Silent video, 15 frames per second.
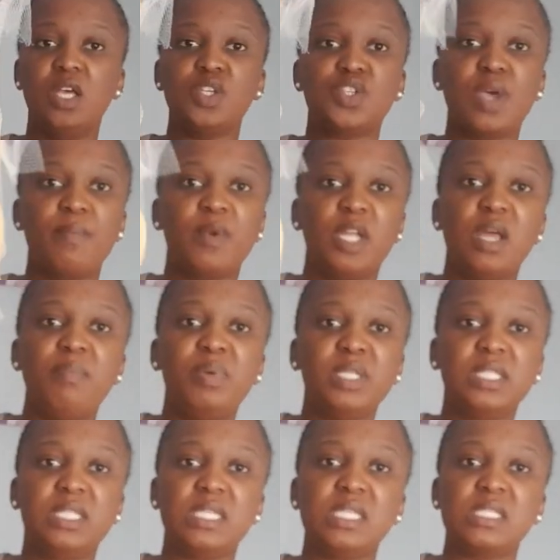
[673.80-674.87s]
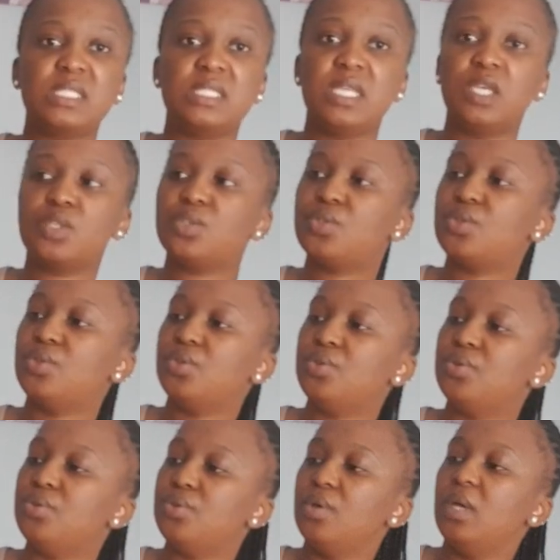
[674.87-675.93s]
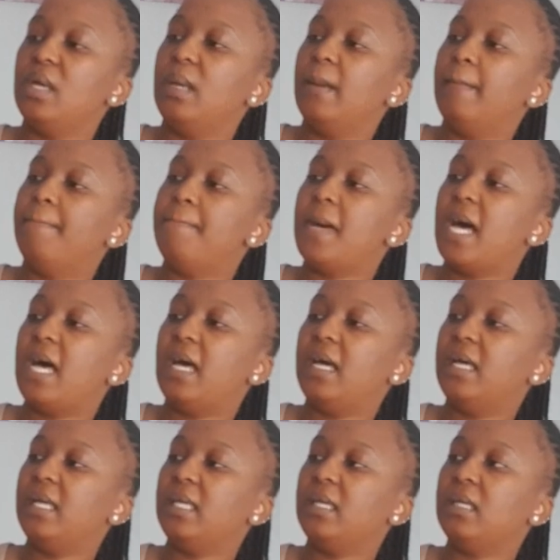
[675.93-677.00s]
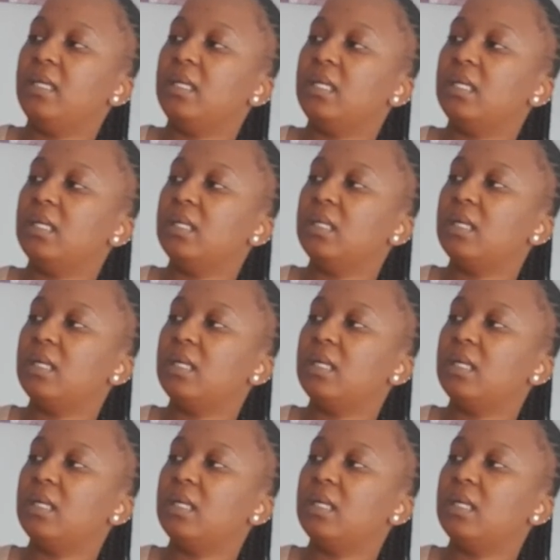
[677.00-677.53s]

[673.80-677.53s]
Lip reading: So I'm gonna put this next to my